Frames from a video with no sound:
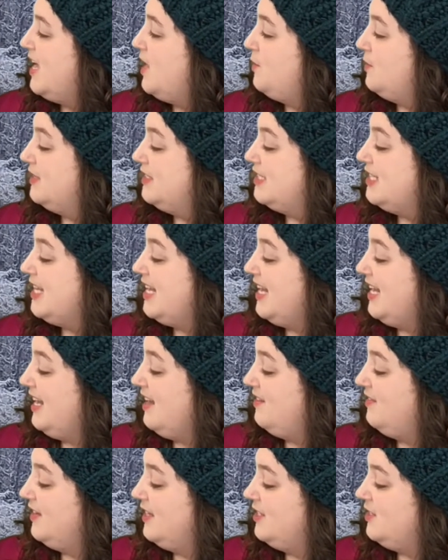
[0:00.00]
It was
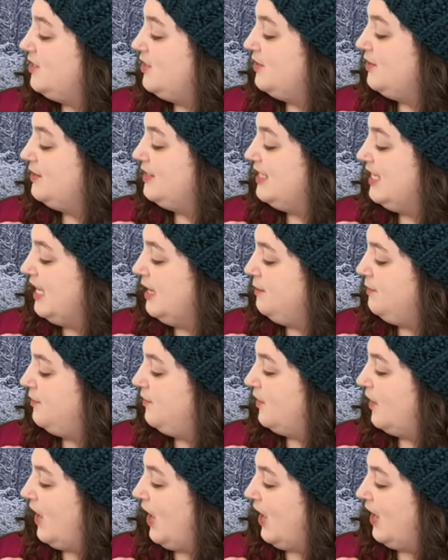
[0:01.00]
even too
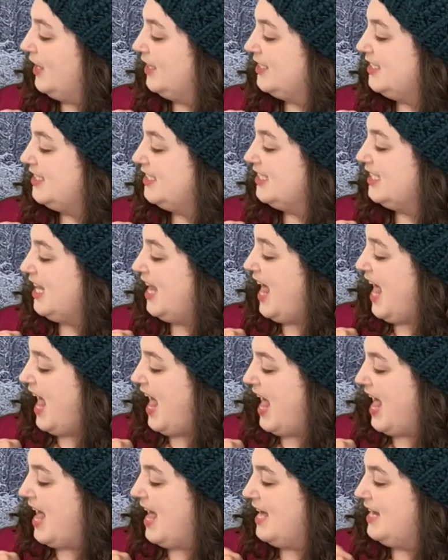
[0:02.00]
deep for our
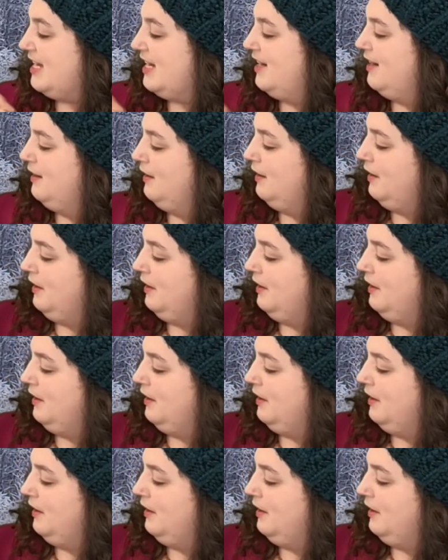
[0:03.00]
sled.